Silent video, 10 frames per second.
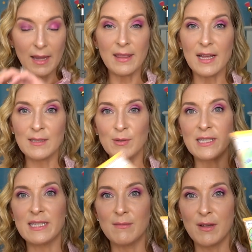and that's what
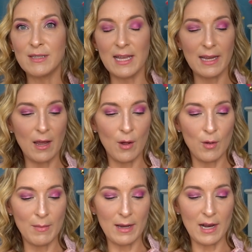this smells like.
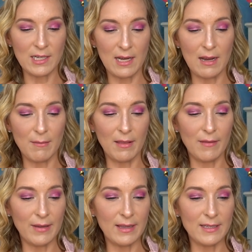Oh my gosh, I am
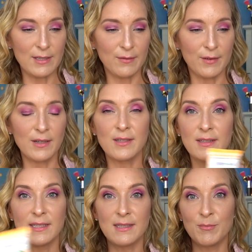loving this so far.
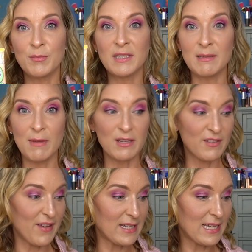So this
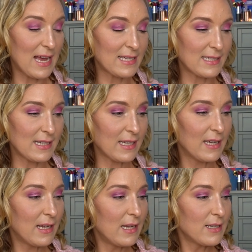smells fantastic.
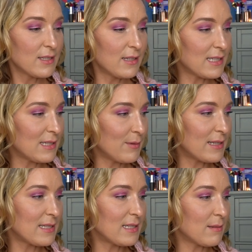So let's see what
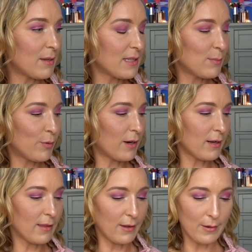it says about this
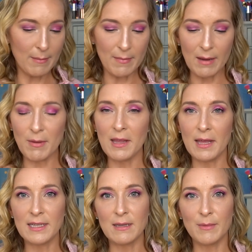product though. It may be
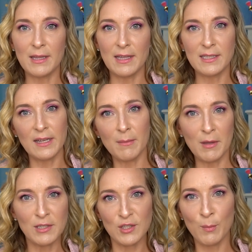like something that's going to
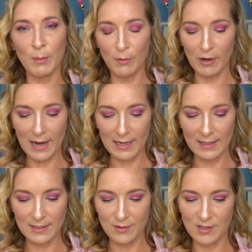be super
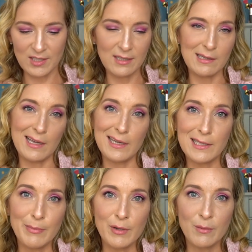miraculous or just a
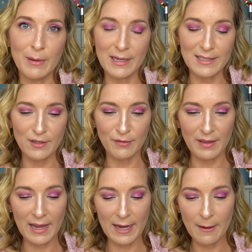typical body
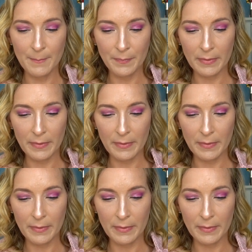souffle.